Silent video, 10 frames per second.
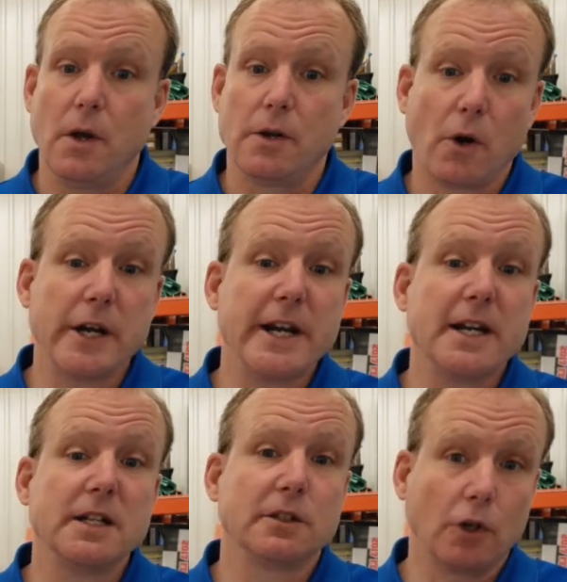Norheat
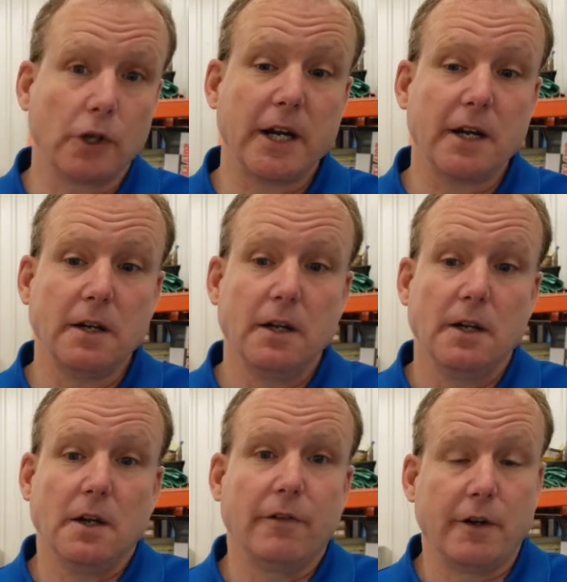is looking
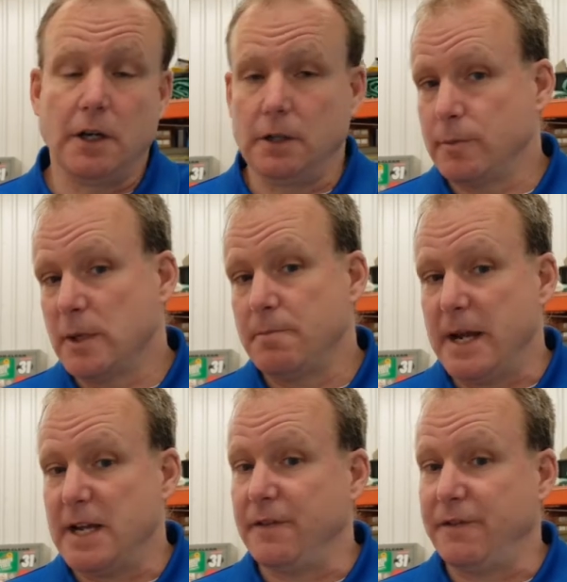for aluminum
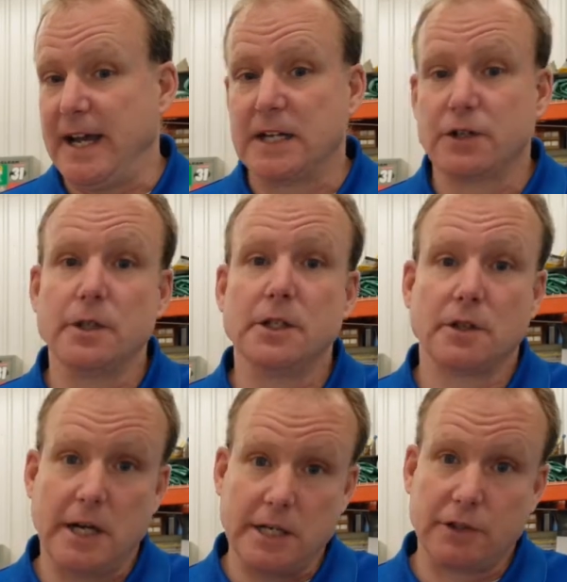manufacturers who
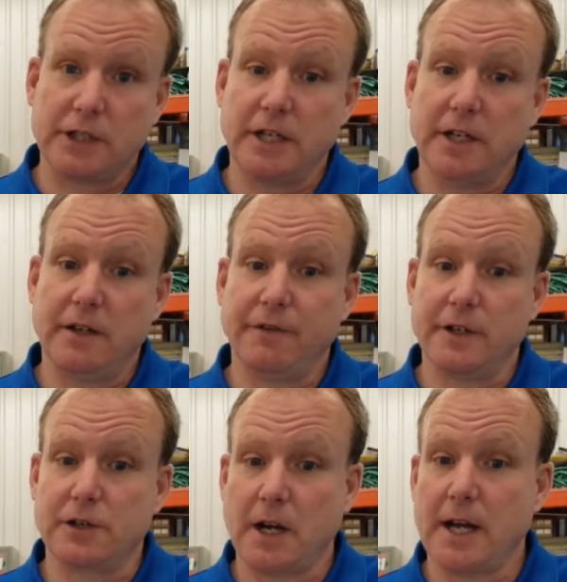are interested in a free
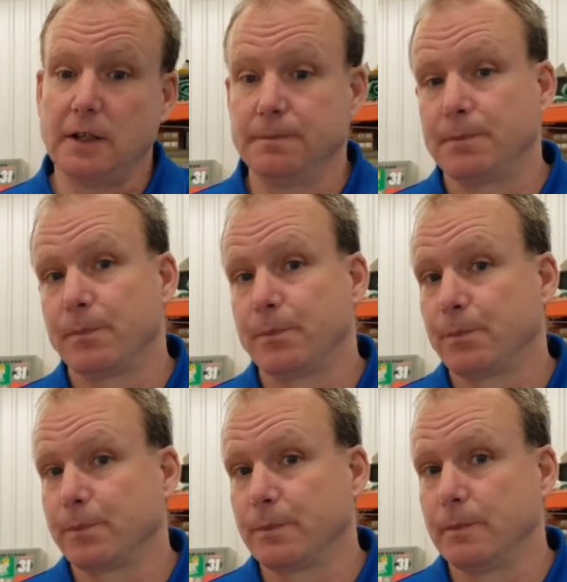trial.
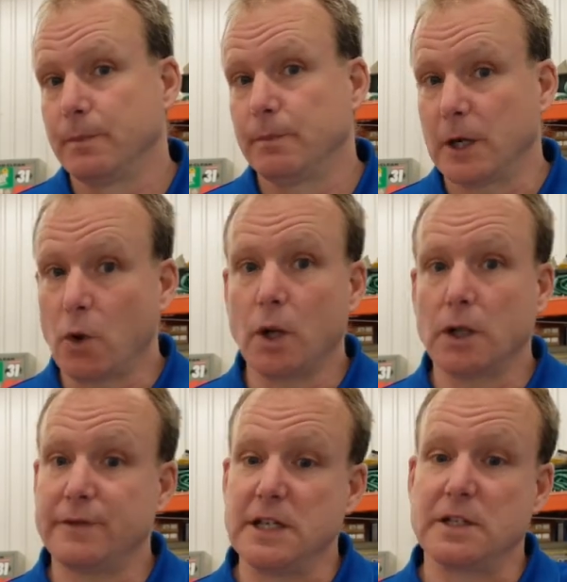The goal
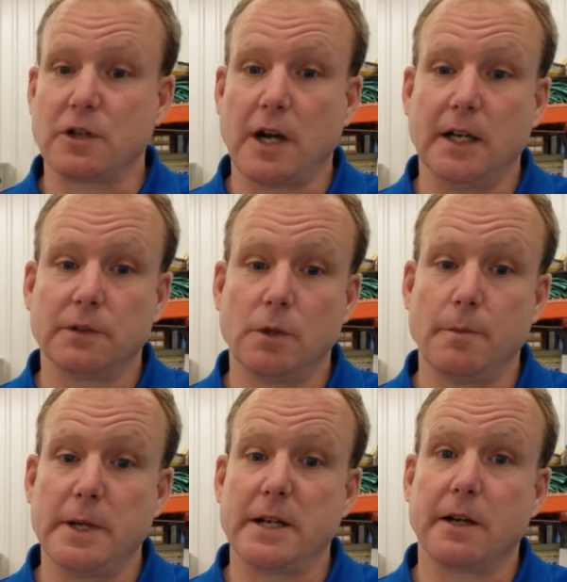of these trials would
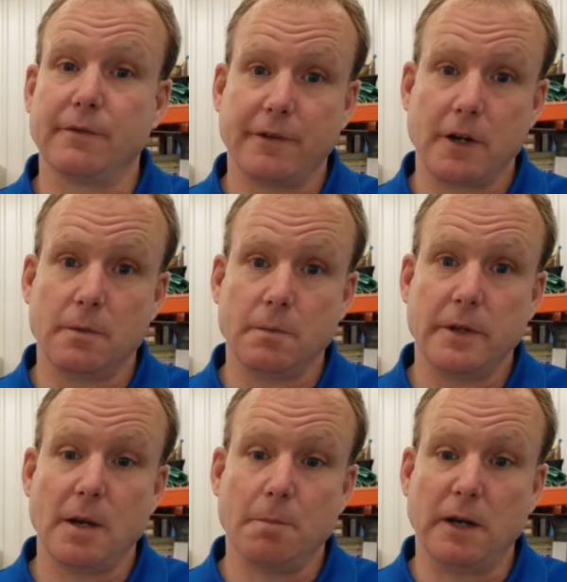be to confirm
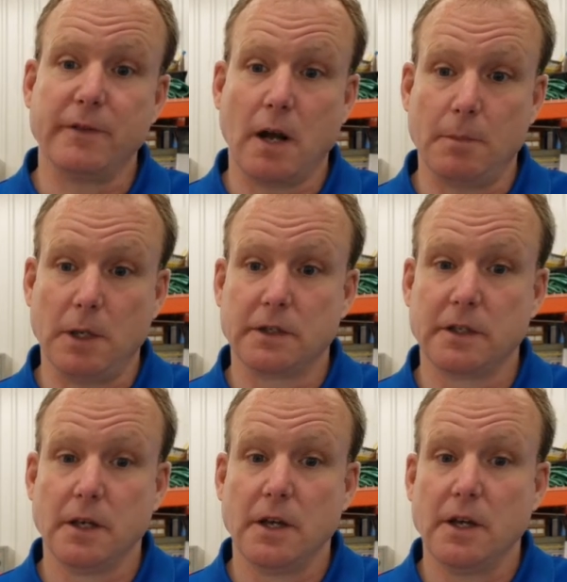the above numbers
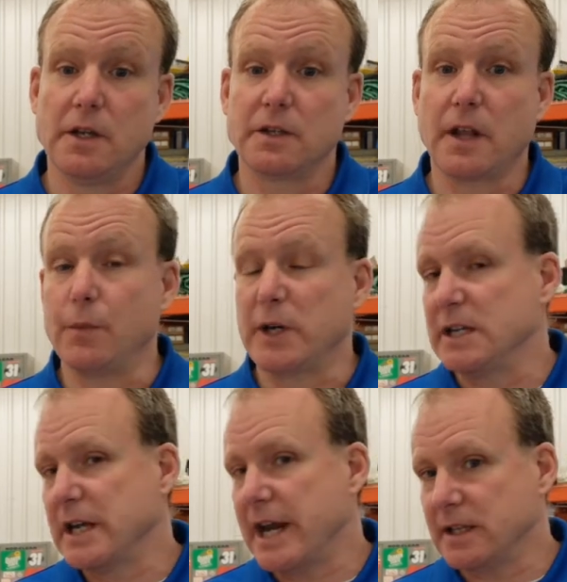so that we can
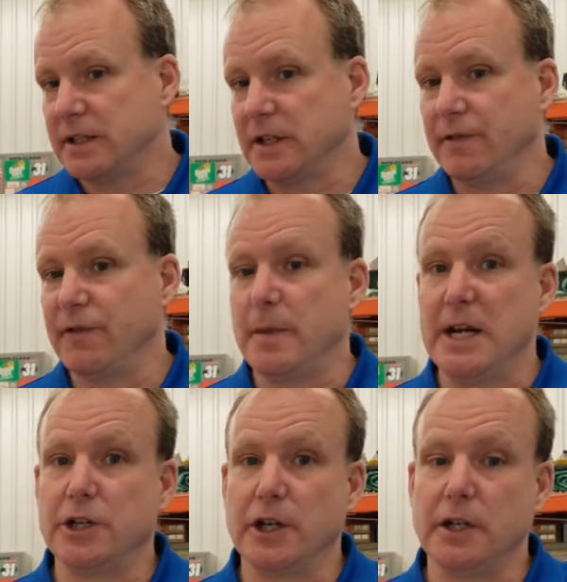take this
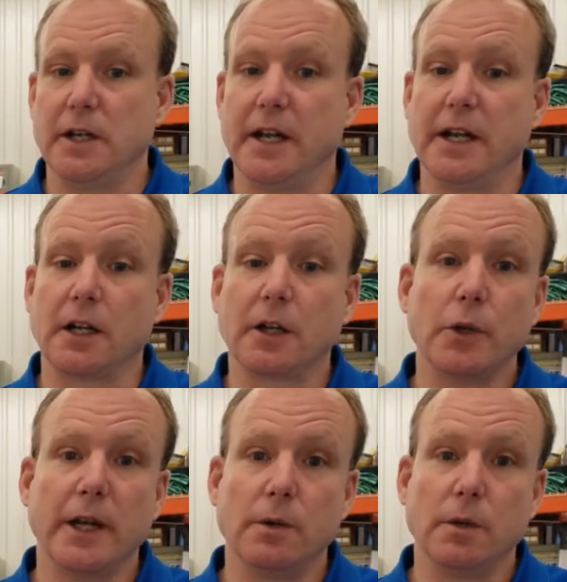information and
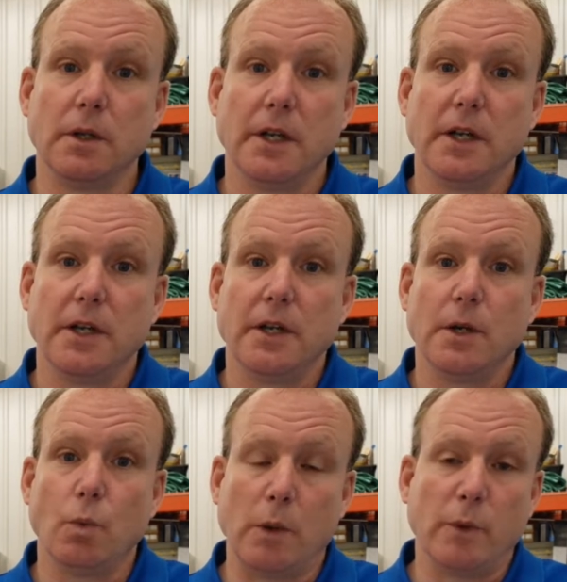include it
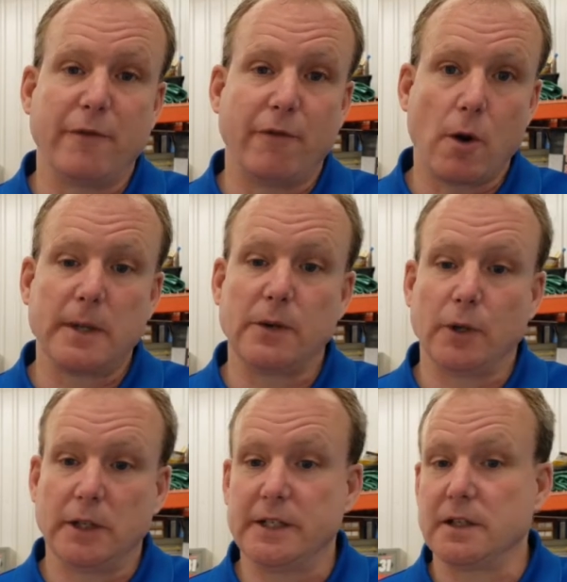when we formally
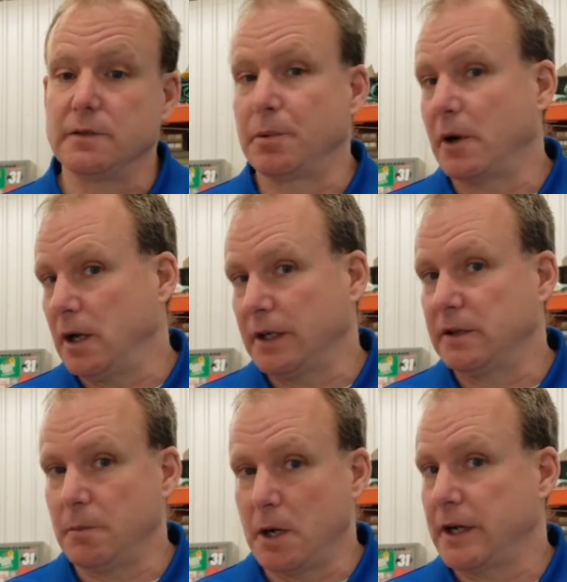release this product
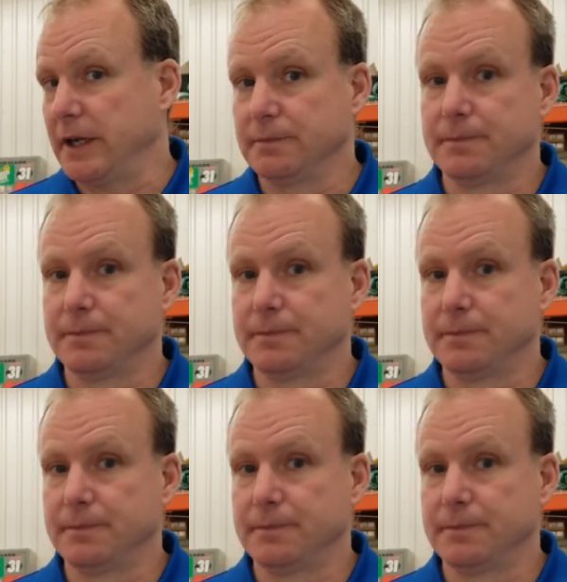to market.